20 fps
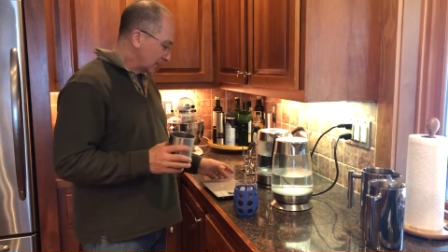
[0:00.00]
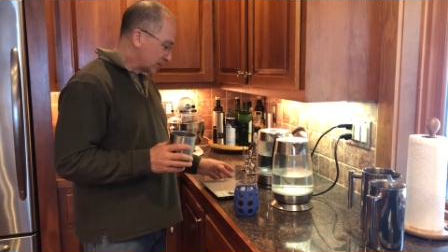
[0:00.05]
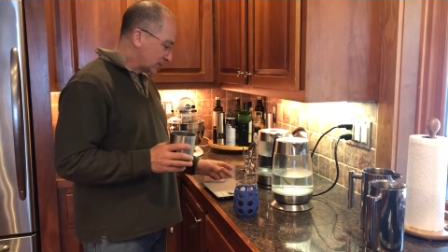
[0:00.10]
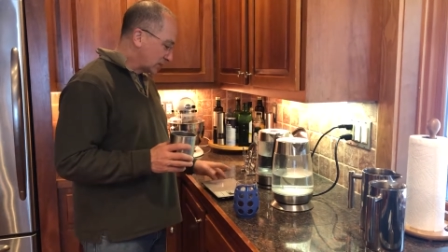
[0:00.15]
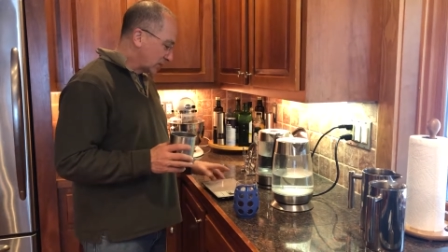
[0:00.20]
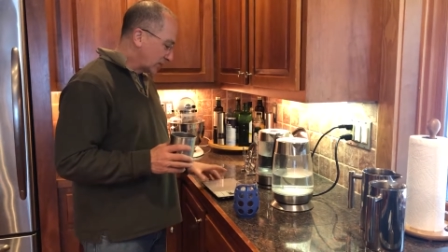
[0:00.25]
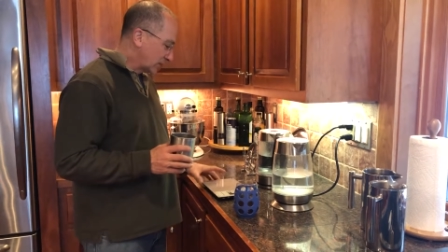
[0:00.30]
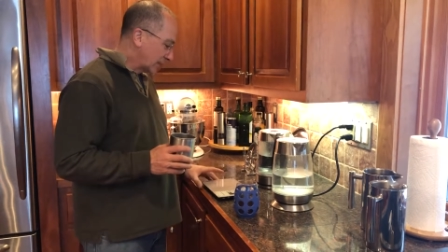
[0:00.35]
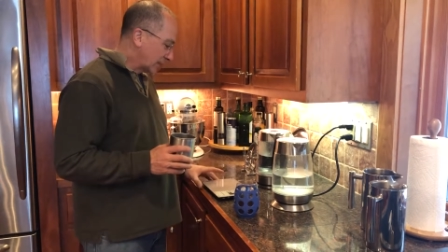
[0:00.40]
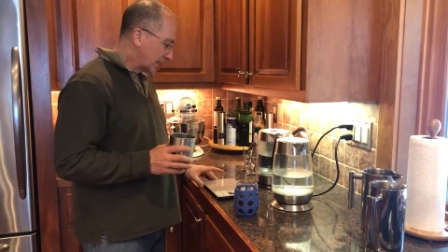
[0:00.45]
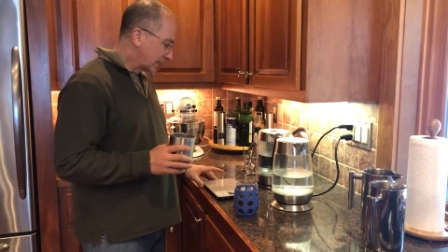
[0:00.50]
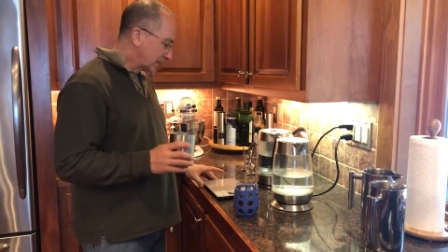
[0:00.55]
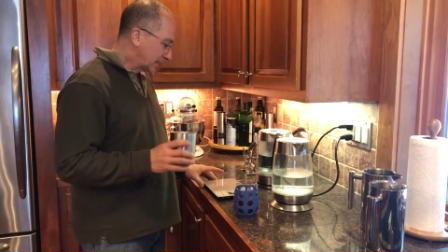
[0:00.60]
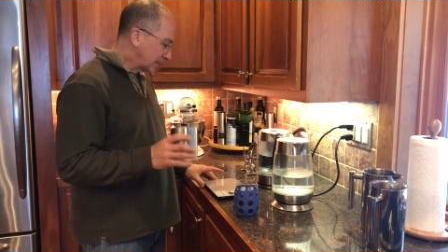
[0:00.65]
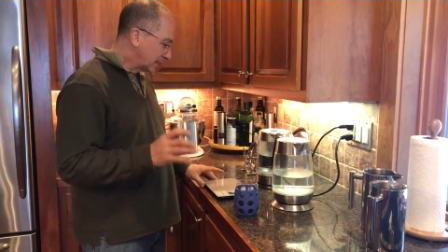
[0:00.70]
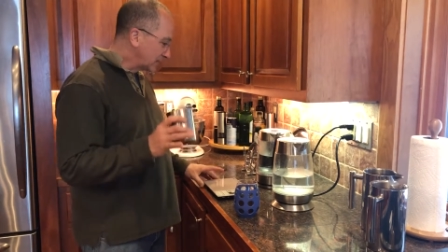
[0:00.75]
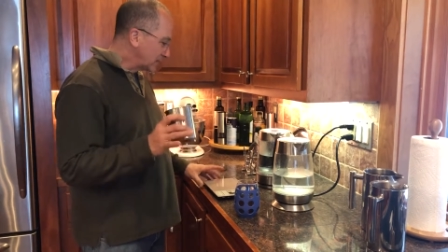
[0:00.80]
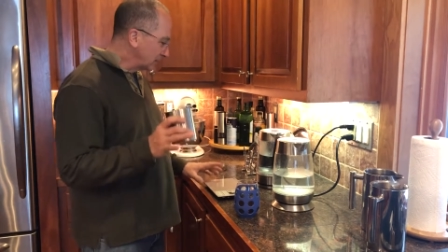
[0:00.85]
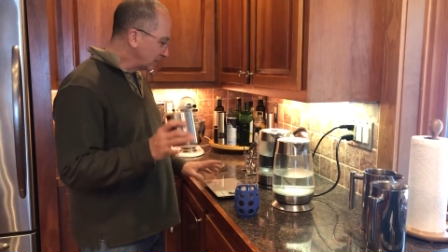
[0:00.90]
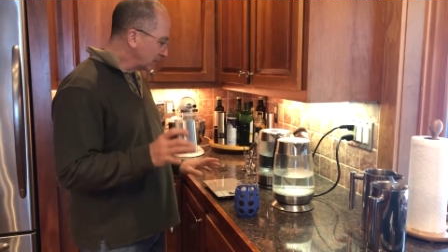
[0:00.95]
So that
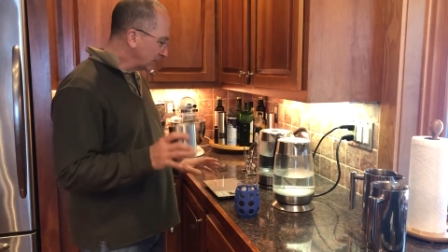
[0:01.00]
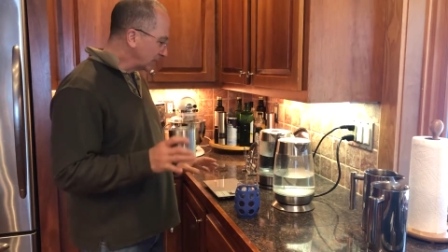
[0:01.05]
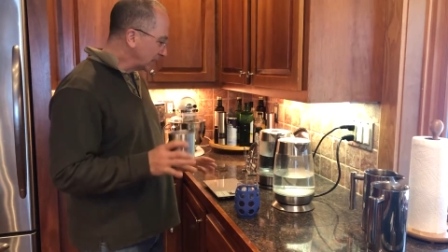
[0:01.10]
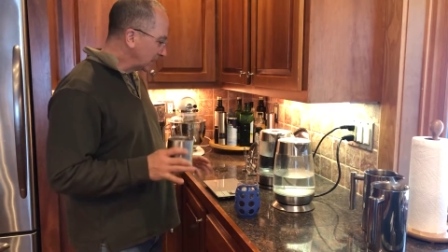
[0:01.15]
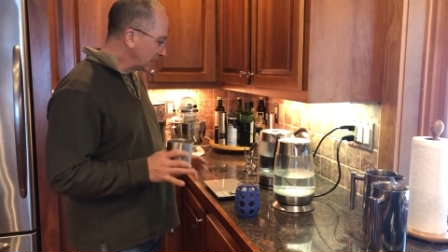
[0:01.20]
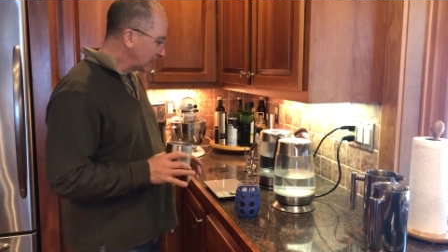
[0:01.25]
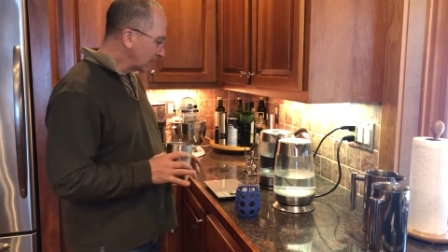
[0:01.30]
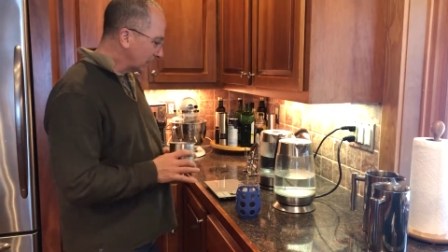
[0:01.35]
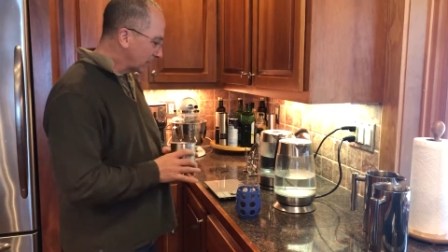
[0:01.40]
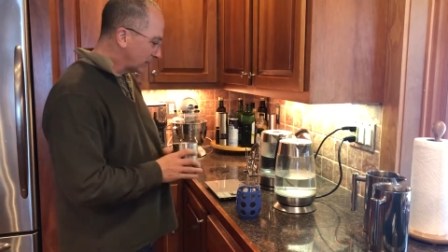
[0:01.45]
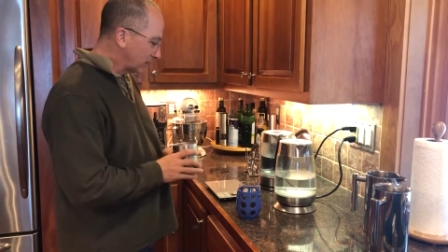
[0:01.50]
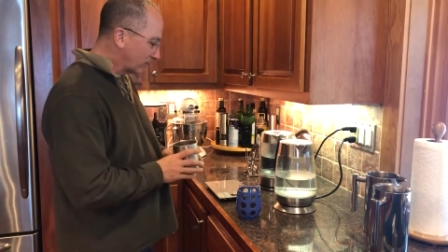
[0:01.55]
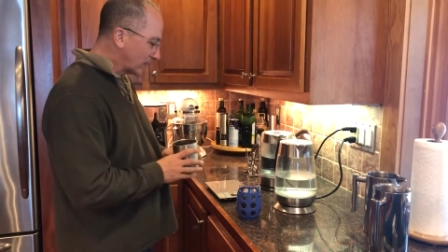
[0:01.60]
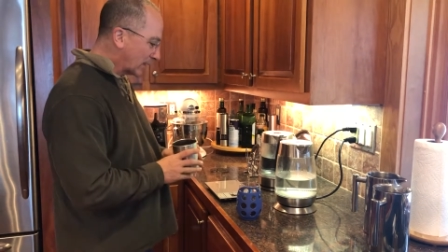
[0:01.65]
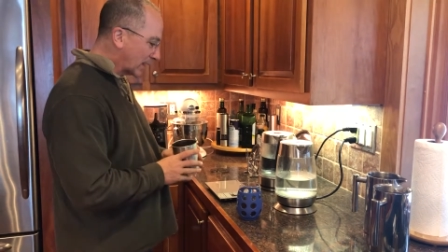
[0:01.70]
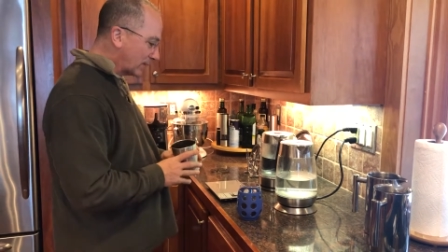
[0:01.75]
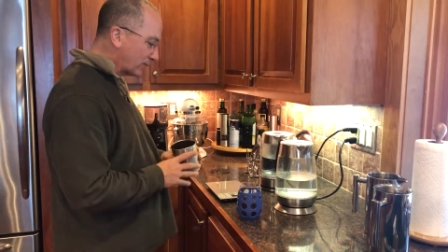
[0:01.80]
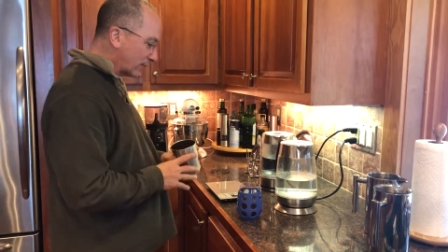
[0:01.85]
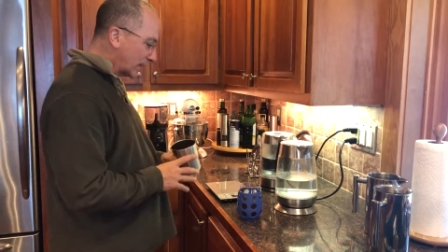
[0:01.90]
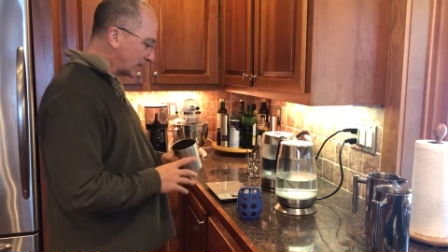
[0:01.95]
gets you the
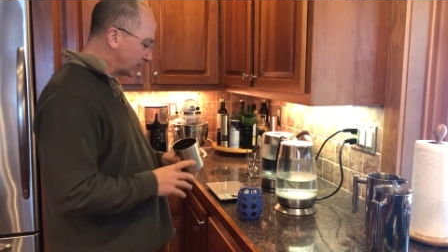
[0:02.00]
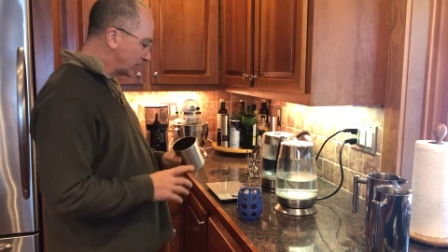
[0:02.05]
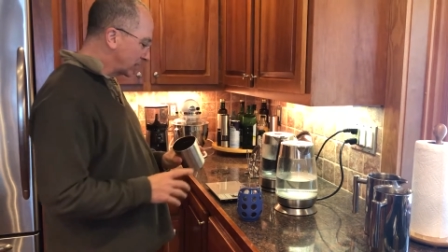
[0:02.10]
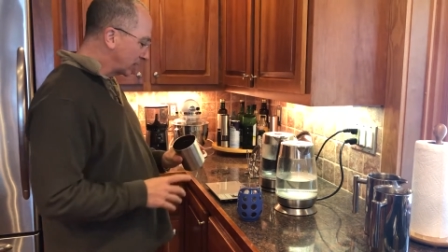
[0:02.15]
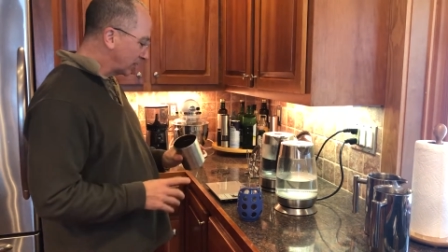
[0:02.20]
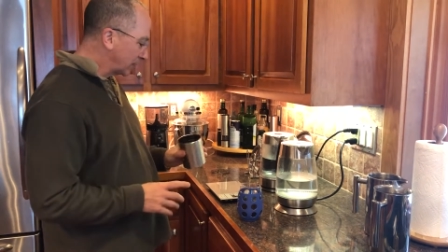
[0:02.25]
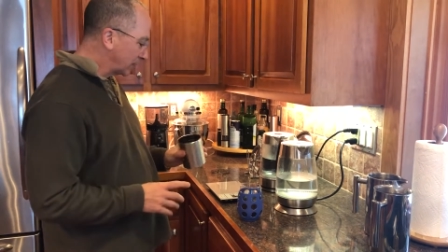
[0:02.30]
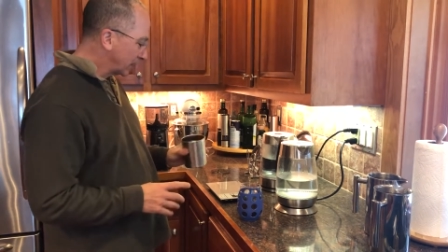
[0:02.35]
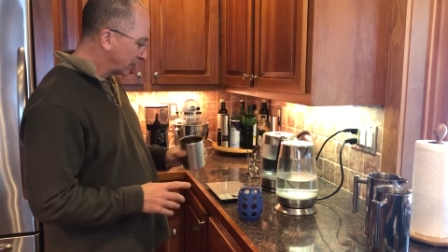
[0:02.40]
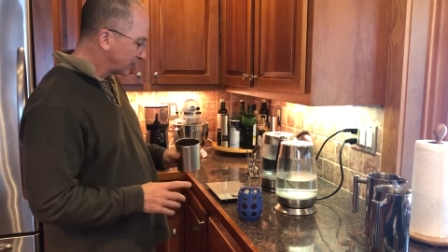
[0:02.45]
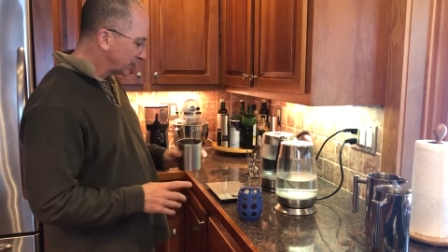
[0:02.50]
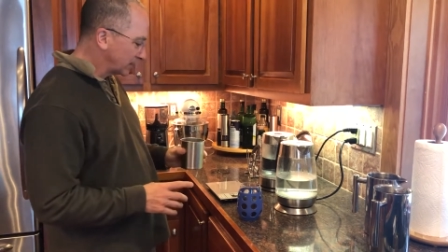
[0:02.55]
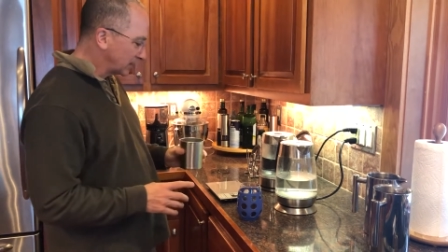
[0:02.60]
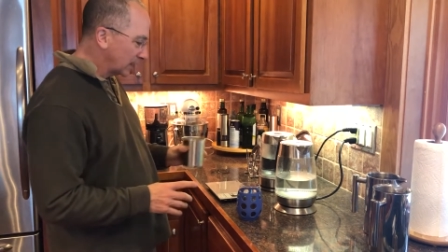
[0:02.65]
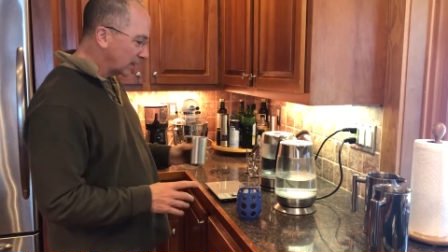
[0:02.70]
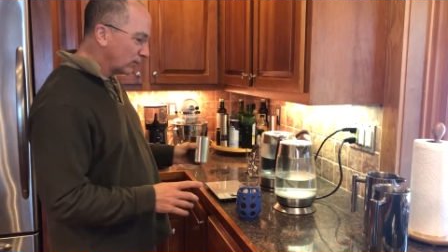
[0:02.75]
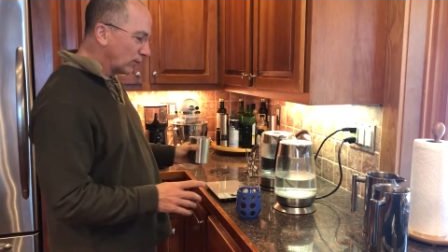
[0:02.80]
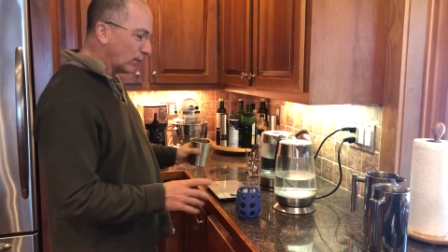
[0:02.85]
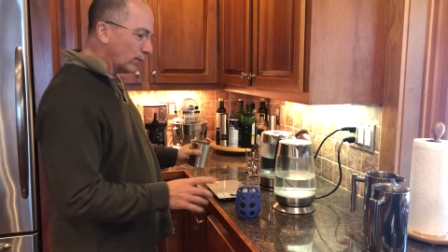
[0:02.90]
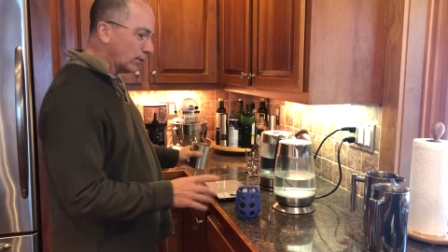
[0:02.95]
right ratio there. So
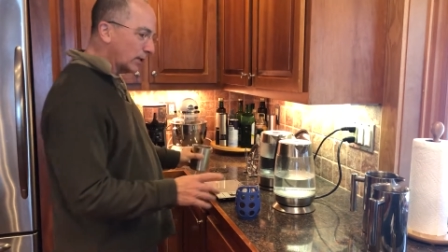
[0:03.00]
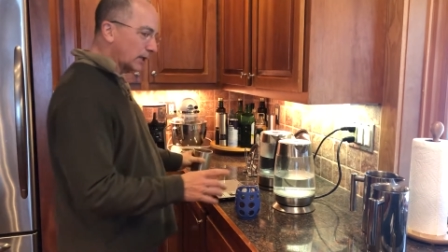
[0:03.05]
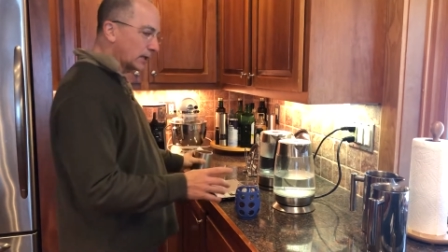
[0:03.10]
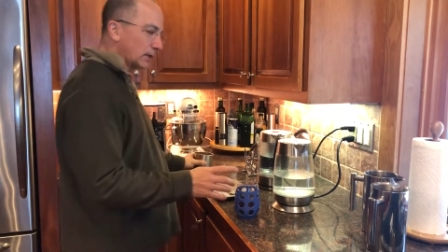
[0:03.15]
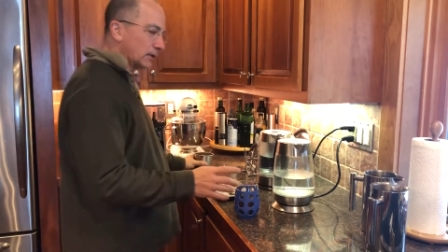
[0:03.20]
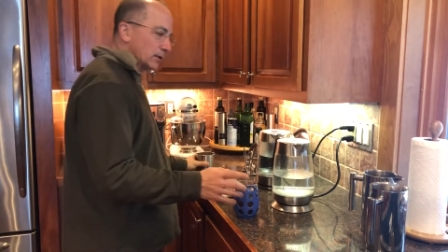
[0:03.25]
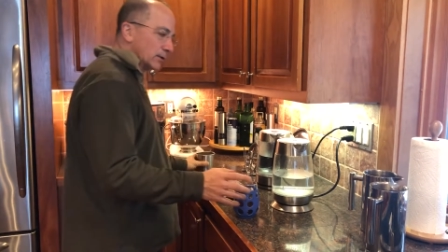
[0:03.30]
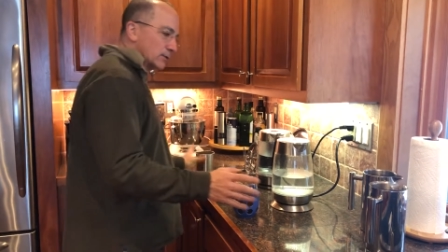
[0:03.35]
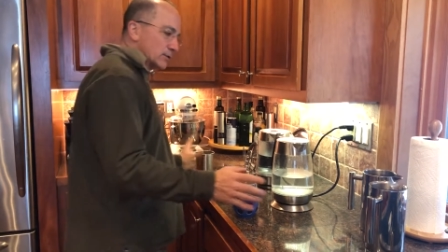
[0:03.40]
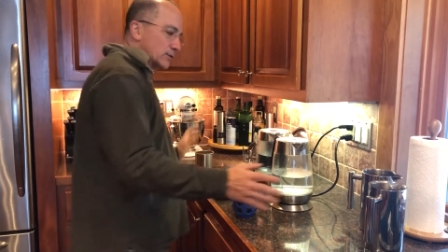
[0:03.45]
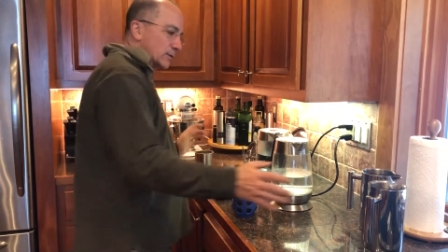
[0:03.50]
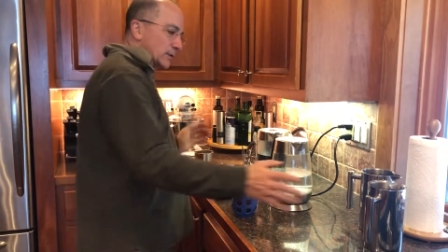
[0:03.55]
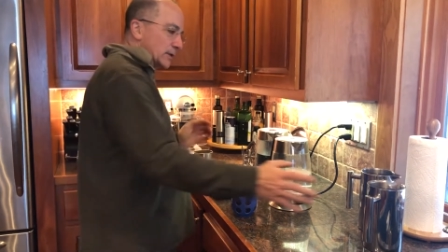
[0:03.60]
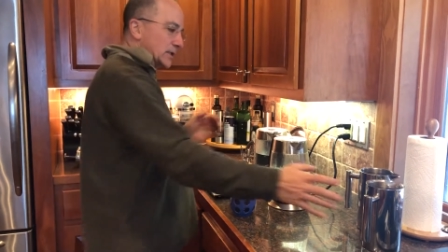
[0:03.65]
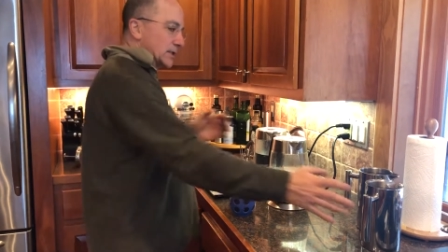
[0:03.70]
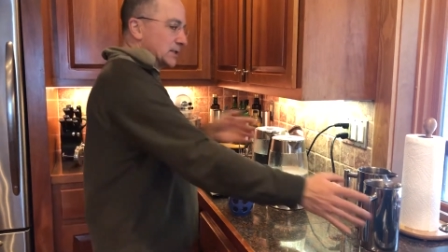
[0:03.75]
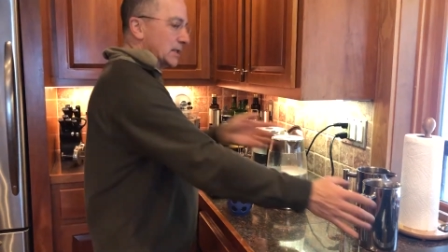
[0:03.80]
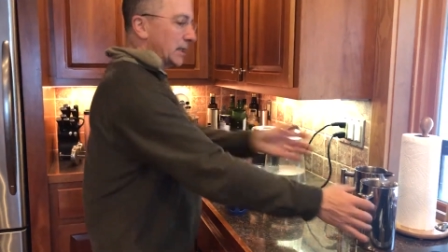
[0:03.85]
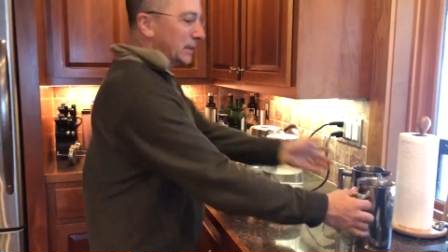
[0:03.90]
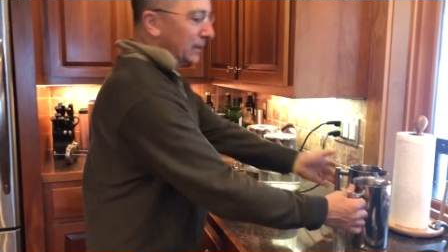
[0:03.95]
then what we're going to do is we're
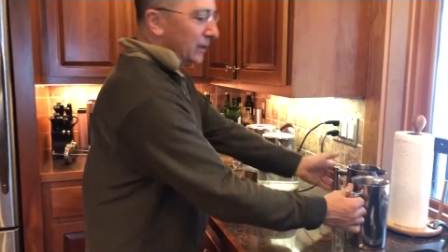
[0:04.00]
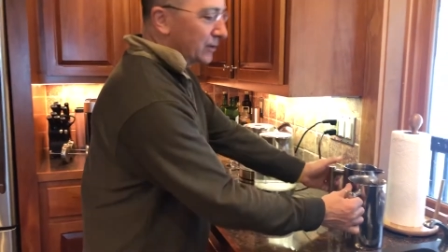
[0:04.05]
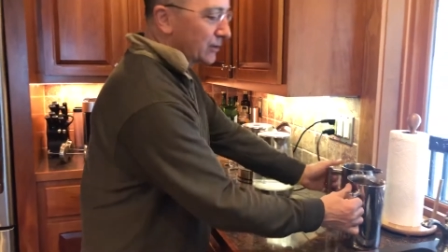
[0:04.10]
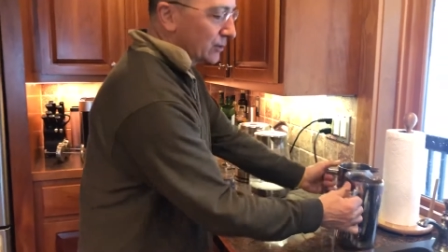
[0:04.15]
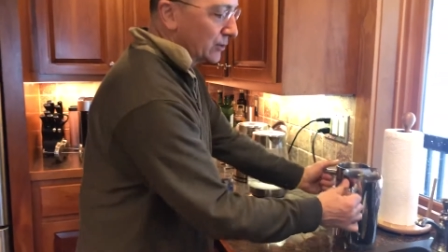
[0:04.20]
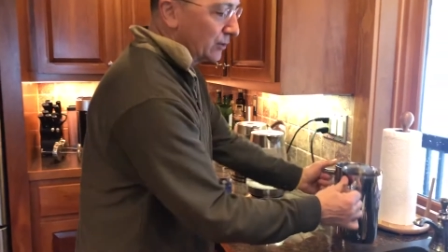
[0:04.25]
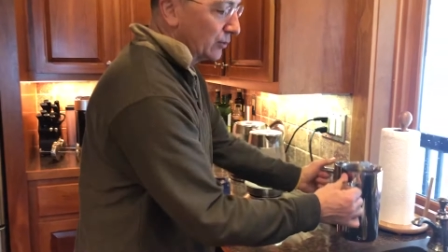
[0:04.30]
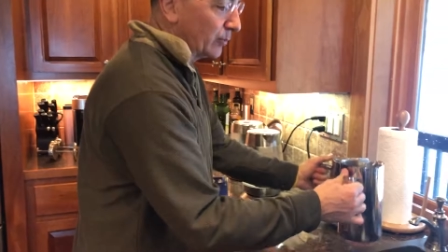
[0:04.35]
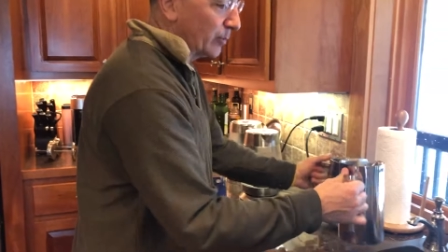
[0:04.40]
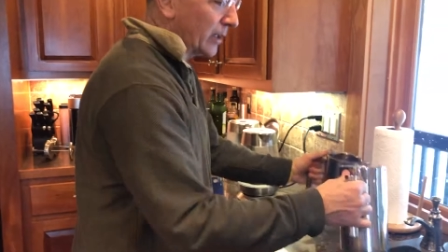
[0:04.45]
going to take these 2